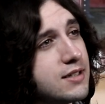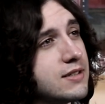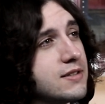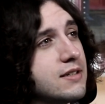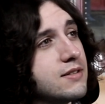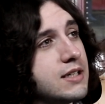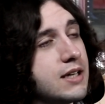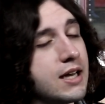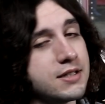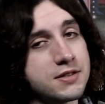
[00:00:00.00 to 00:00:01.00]
because he
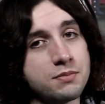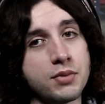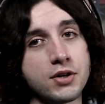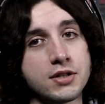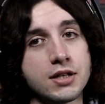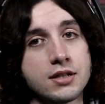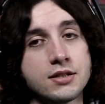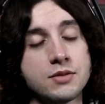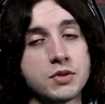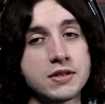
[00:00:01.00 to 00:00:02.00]
asked Bernie,
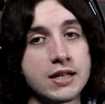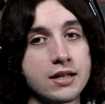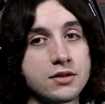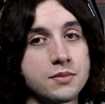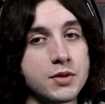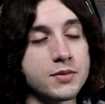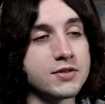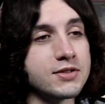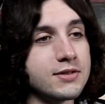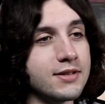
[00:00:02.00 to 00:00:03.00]
did we take out the mobile
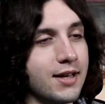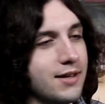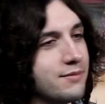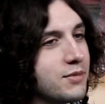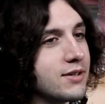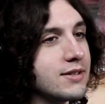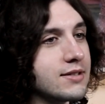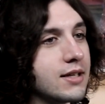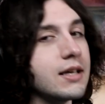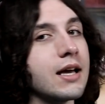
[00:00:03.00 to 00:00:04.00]
suit? And Bernie's
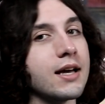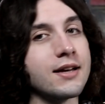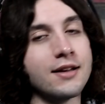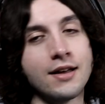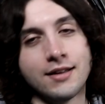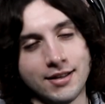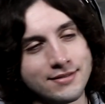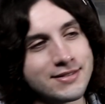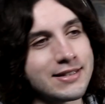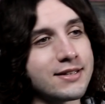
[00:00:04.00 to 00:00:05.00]
like, yeah.
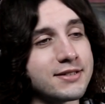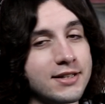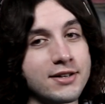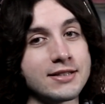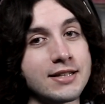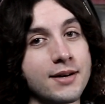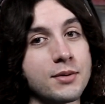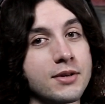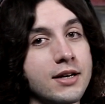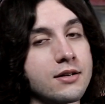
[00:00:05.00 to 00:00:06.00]
And Sire's like, you're a
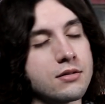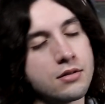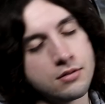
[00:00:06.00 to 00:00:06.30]
terrible liar.